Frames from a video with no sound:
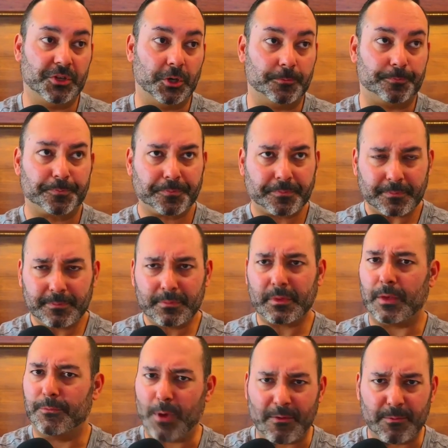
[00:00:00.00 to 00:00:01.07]
So
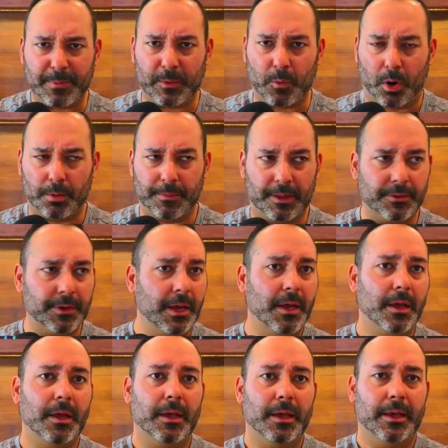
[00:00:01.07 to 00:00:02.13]
if you have a big watermelon,
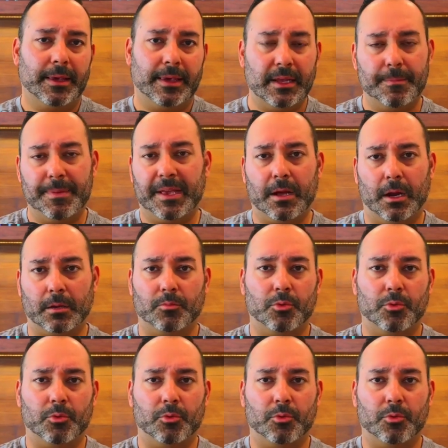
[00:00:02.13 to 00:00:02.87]
get a big